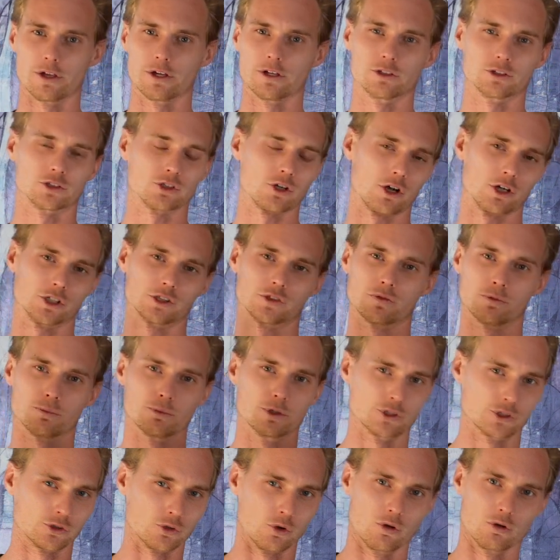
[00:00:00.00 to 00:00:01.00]
They can charge
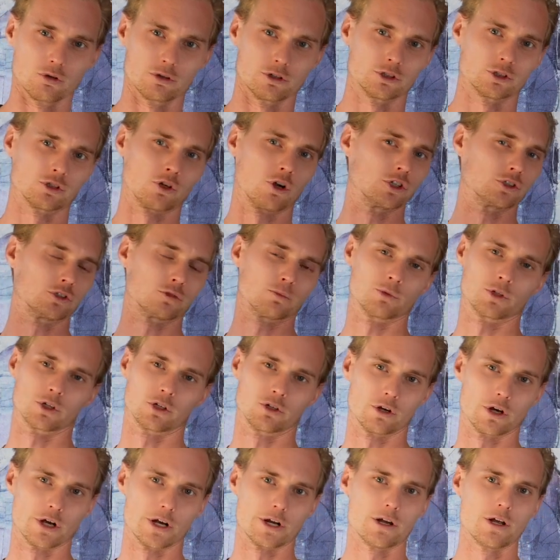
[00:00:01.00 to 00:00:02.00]
from the solar, charge from the
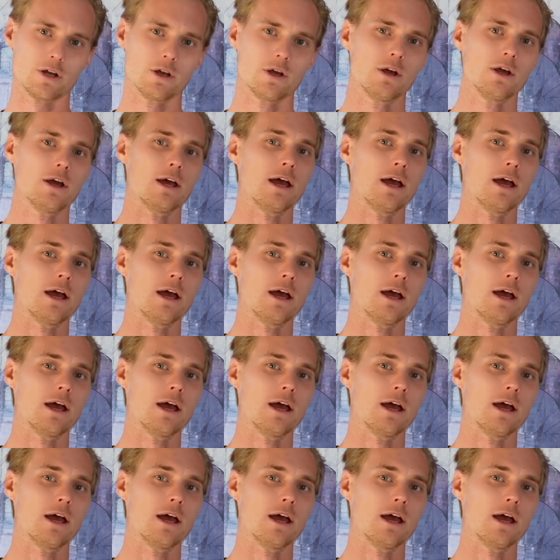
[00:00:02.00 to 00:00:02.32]
grid.